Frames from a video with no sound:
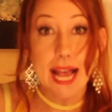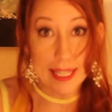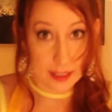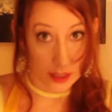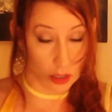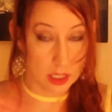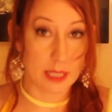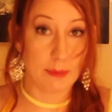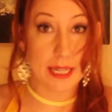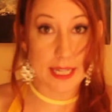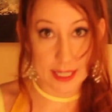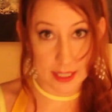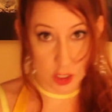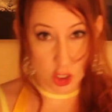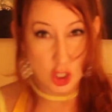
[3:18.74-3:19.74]
as you're
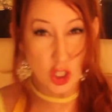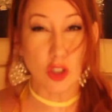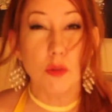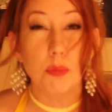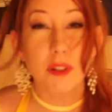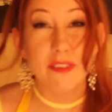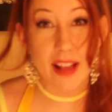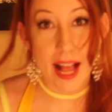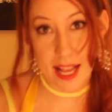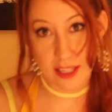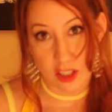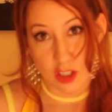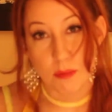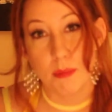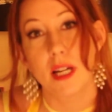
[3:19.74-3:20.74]
spinning super
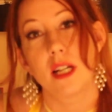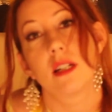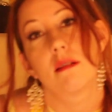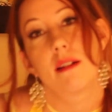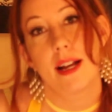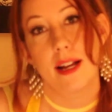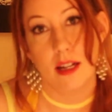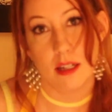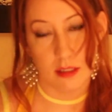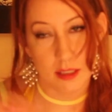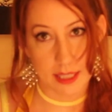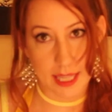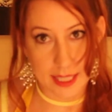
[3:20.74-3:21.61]
fast on your merry-go-round.